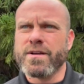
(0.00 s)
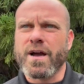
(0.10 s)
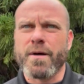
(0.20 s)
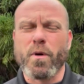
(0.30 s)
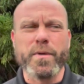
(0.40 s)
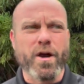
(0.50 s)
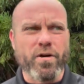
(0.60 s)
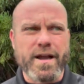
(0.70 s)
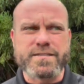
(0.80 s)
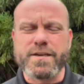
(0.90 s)
but we are
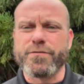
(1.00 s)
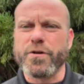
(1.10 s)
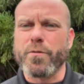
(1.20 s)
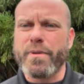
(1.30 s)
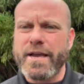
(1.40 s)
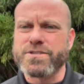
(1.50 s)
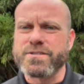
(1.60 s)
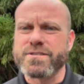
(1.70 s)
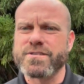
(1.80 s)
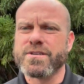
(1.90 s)
asking for your
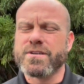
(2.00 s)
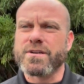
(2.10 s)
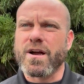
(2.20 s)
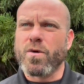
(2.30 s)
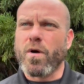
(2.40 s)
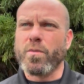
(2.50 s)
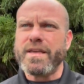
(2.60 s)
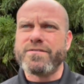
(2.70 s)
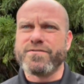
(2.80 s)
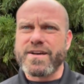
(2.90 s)
patience while we
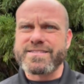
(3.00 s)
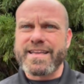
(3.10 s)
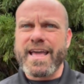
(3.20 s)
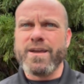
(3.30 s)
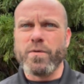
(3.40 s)
investigate.